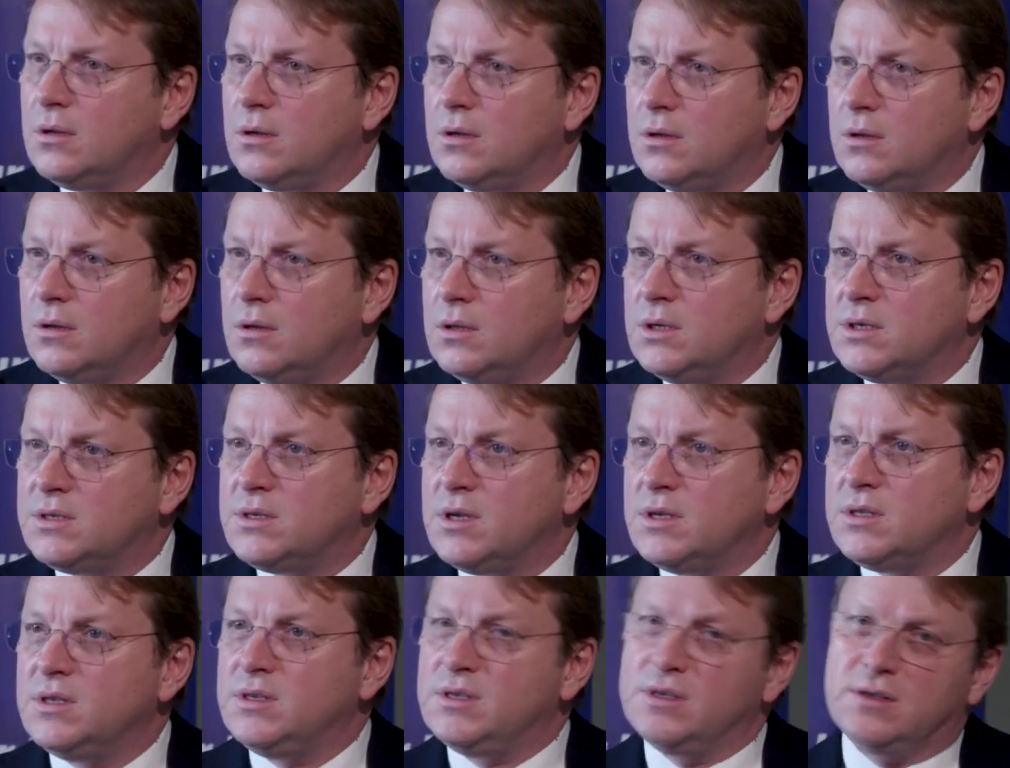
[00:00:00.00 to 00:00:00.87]
the
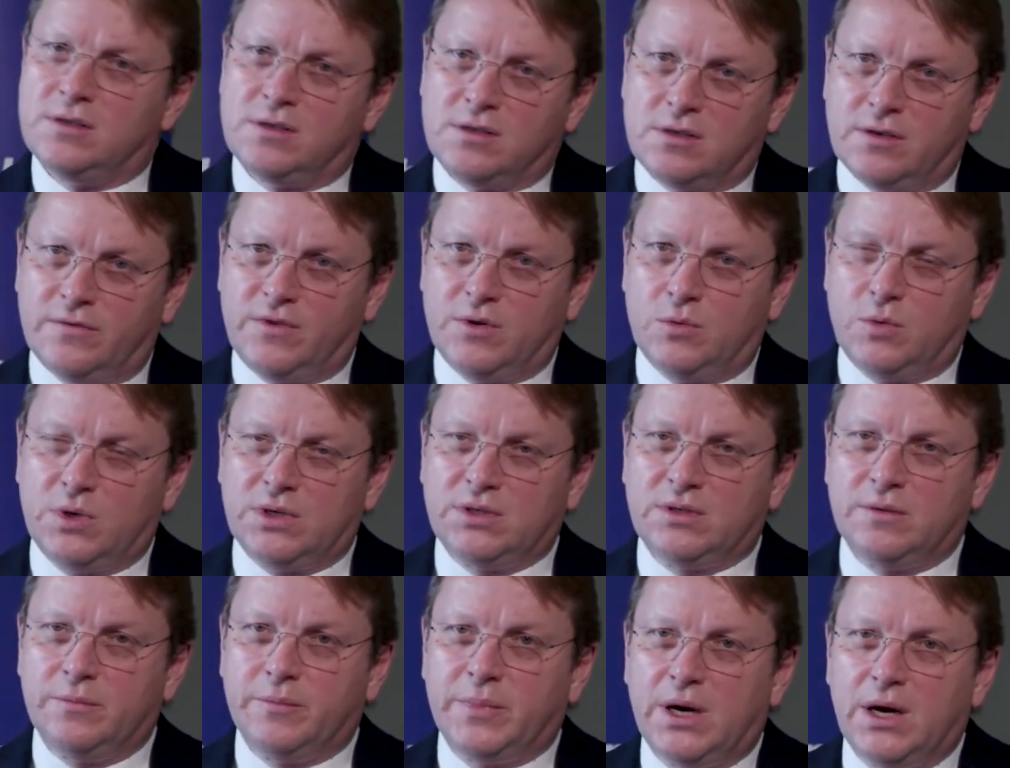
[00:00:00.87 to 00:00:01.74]
citizens of the
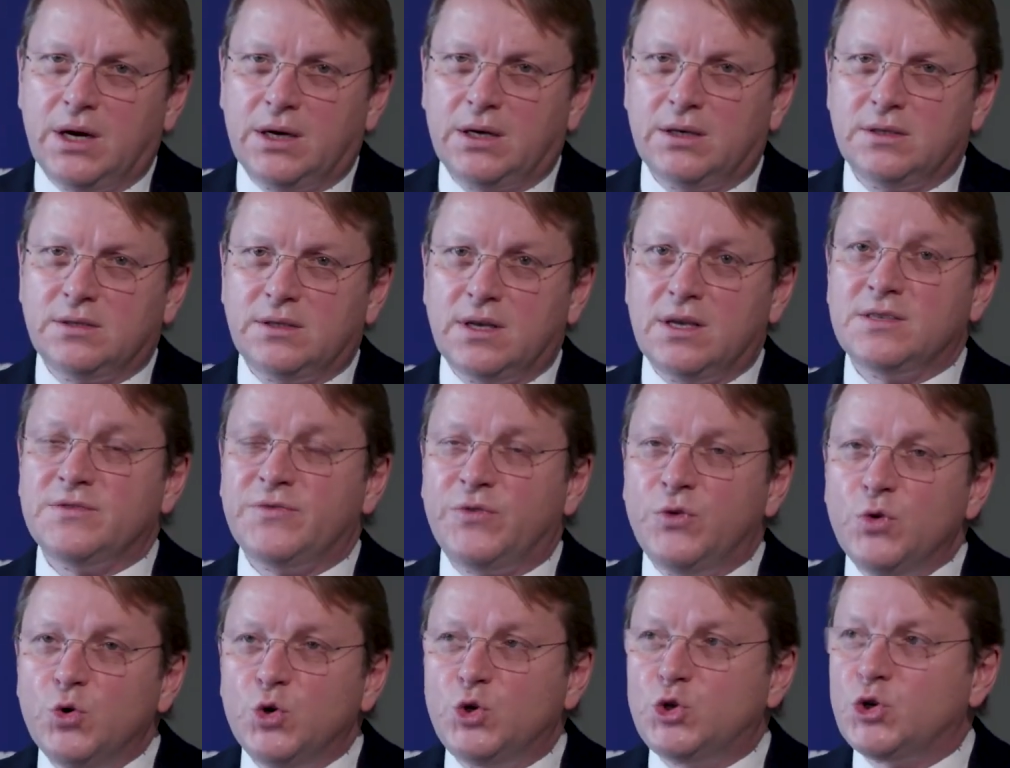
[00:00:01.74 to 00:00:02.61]
Western Balkans as
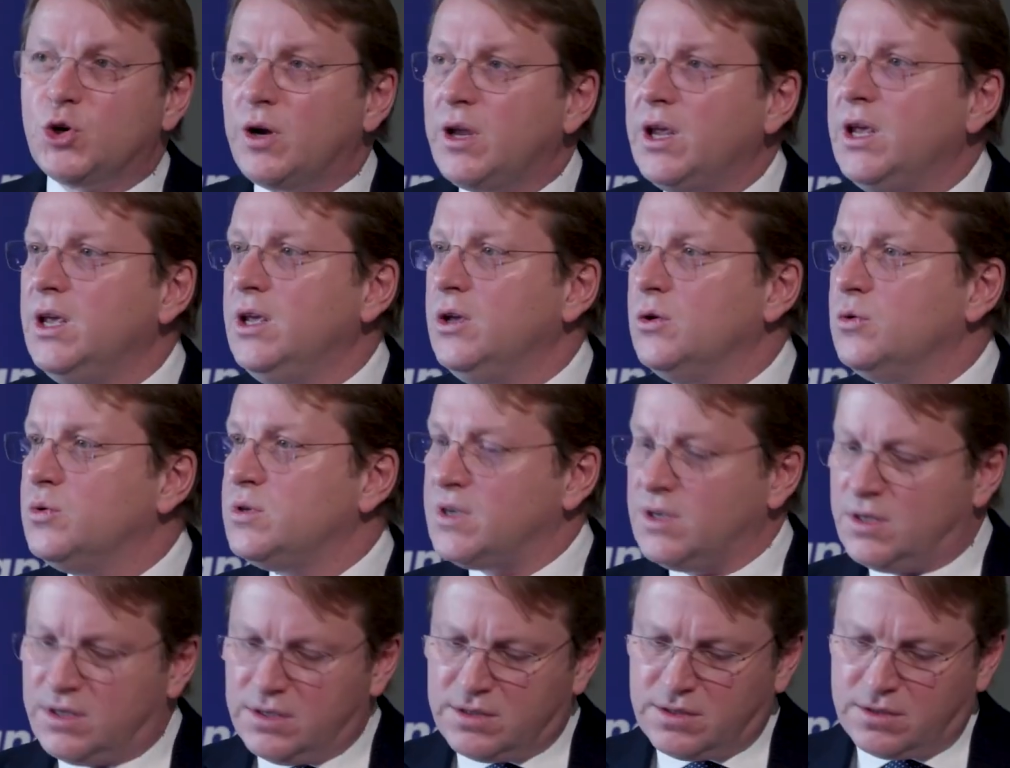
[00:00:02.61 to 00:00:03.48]
future EU
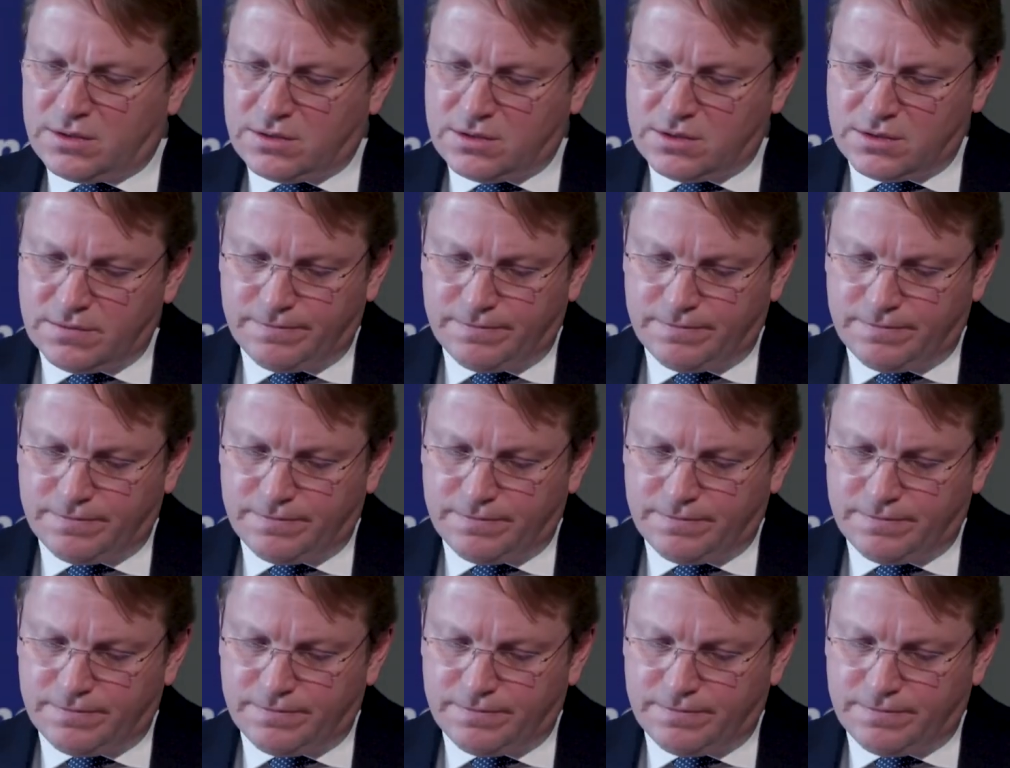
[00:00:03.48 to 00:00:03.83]
citizens.